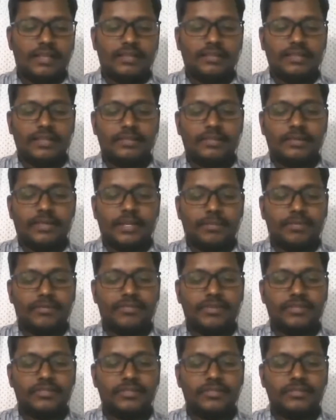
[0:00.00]
The other type
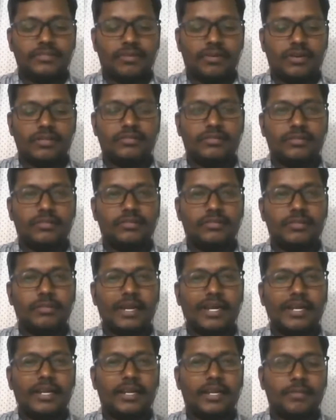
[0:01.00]
of test is called as a
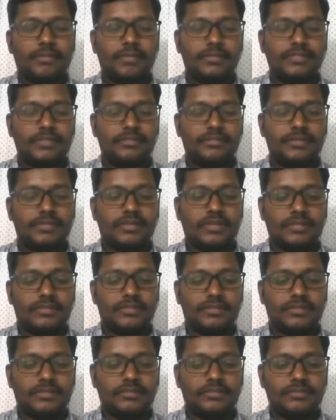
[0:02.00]
thematic apperception
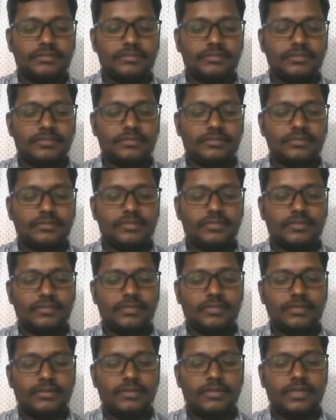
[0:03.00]
test.
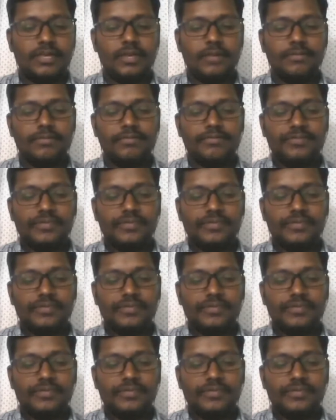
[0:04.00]
Okay.